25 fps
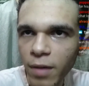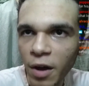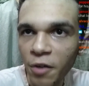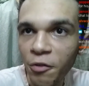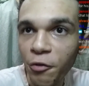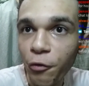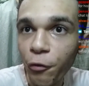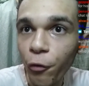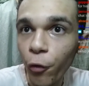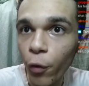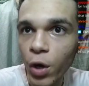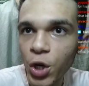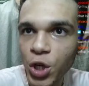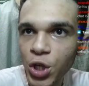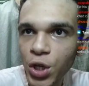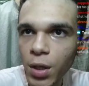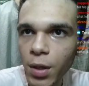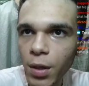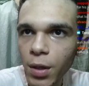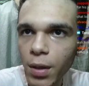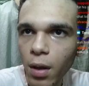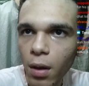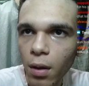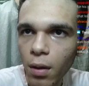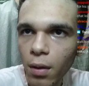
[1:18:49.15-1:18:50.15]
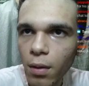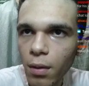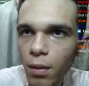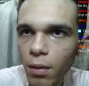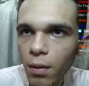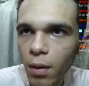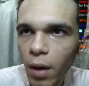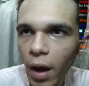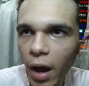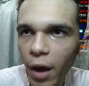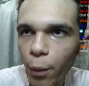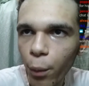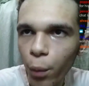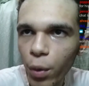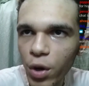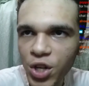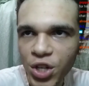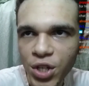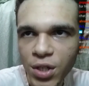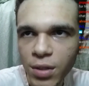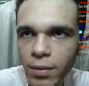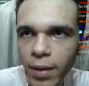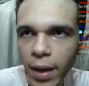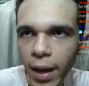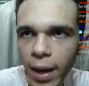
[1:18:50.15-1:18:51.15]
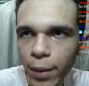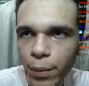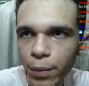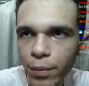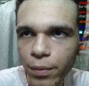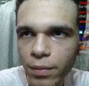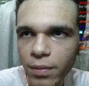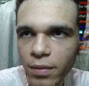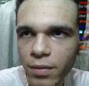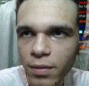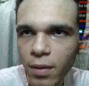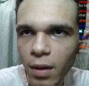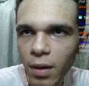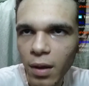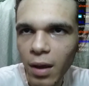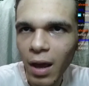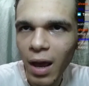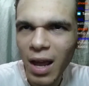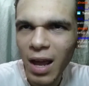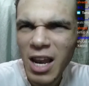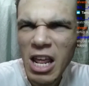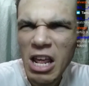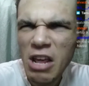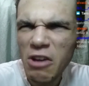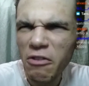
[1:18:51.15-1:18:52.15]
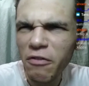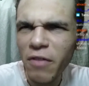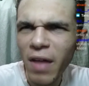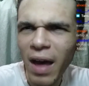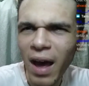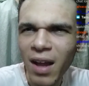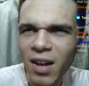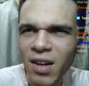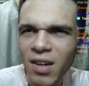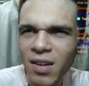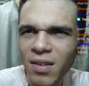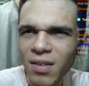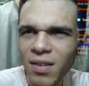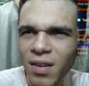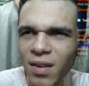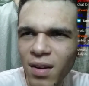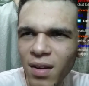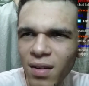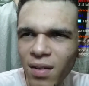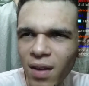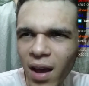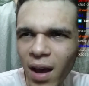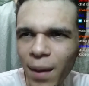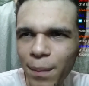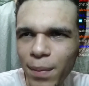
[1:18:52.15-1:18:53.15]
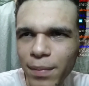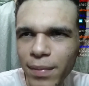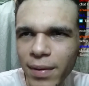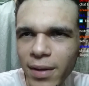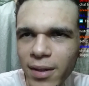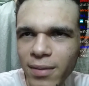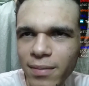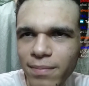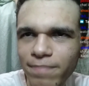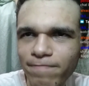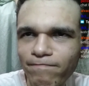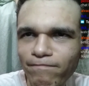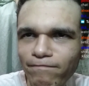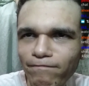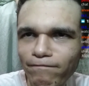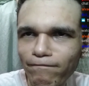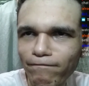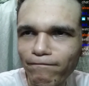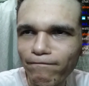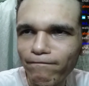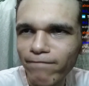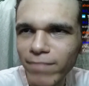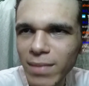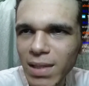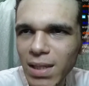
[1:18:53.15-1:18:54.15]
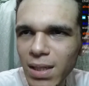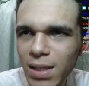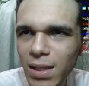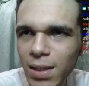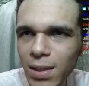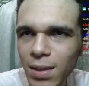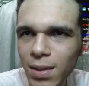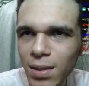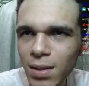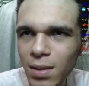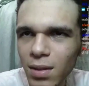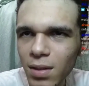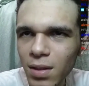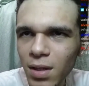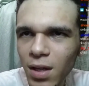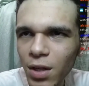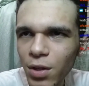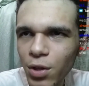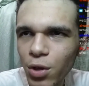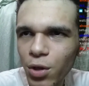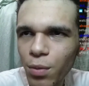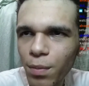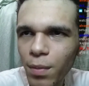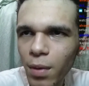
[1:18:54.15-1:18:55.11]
Unfortunately, I wish that any of that didn't happen, but can't do